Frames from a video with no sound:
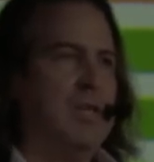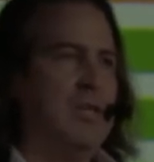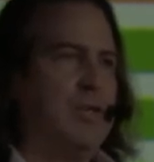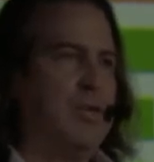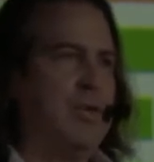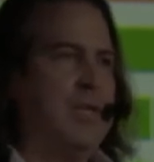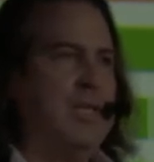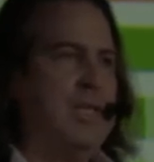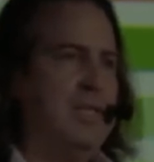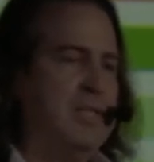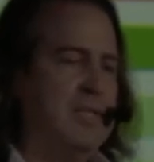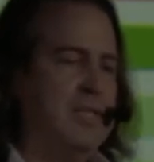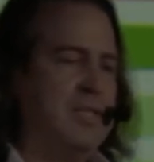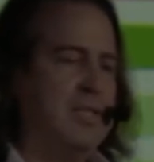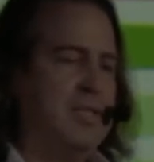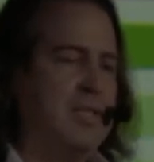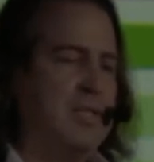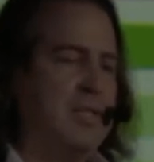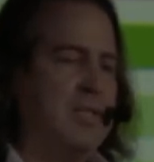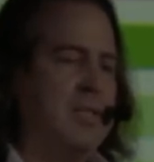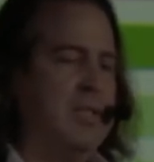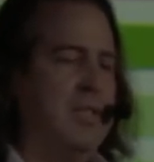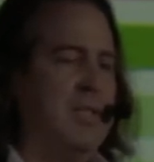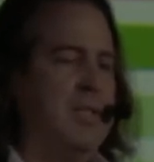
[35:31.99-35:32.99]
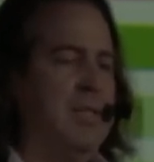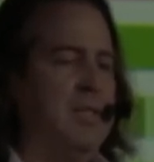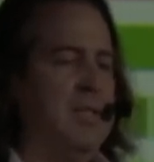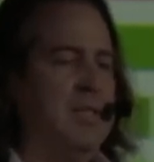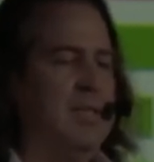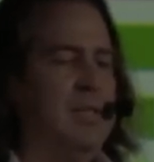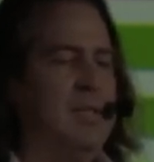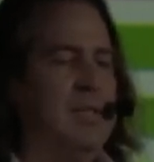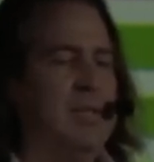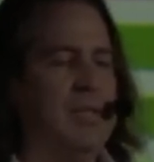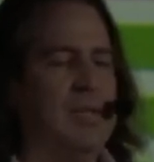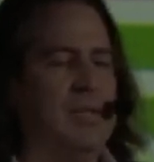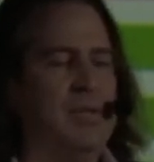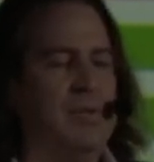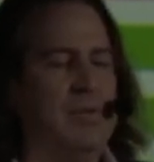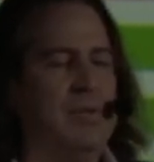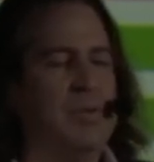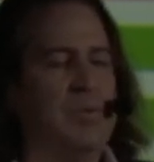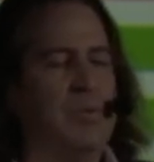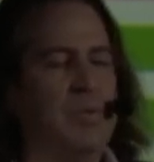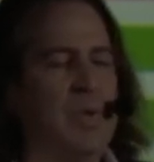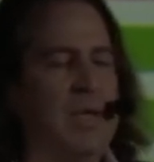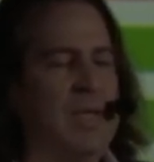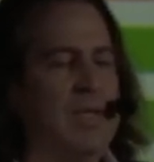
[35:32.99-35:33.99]
green is agree and
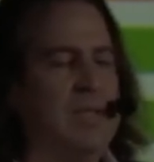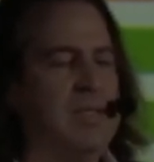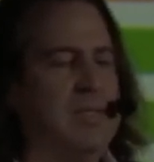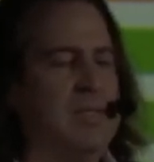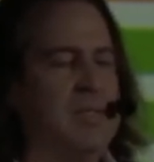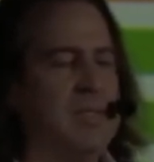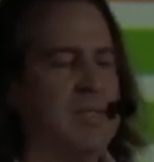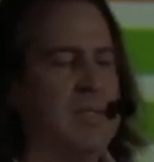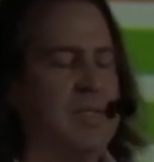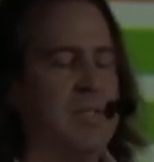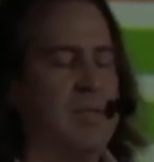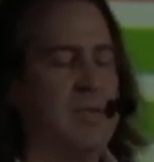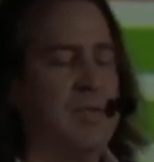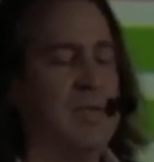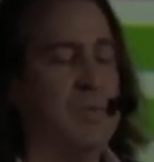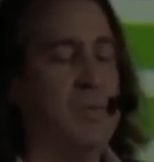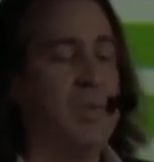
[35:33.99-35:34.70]
red is disagree.